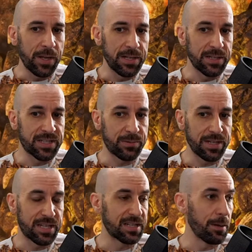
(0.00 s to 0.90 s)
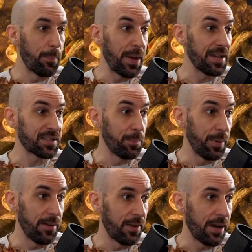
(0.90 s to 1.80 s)
is the best
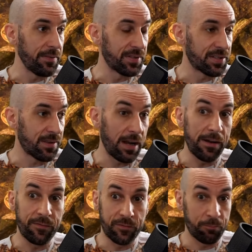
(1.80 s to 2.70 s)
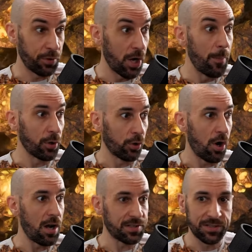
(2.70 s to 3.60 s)
bin that I've come
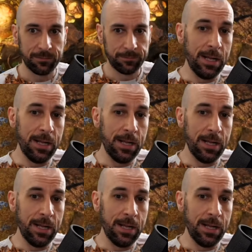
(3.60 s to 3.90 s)
across.